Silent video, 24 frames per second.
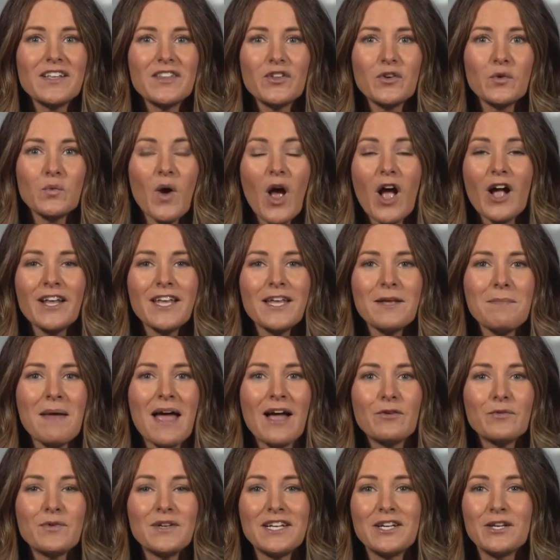the Rocky
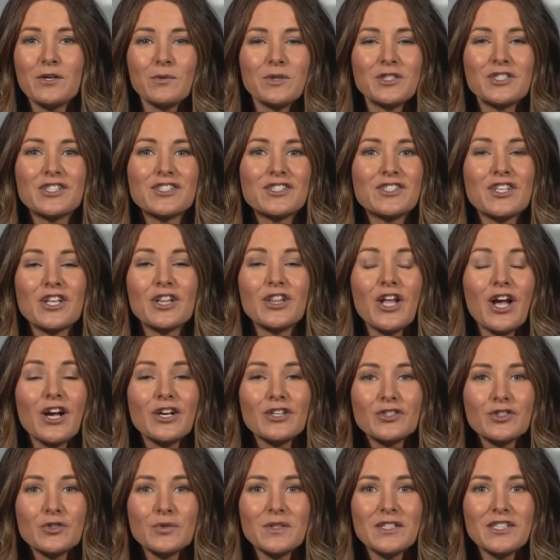Mountaineer, which is the
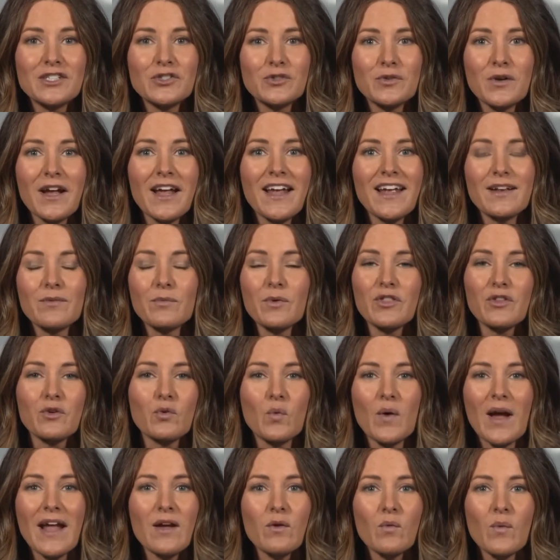luxury train with
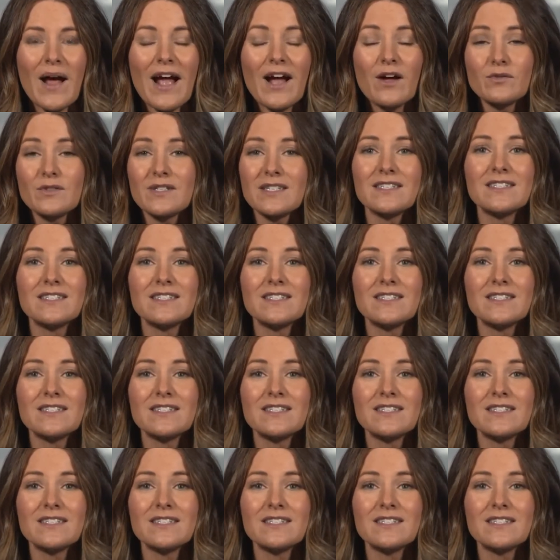great routes,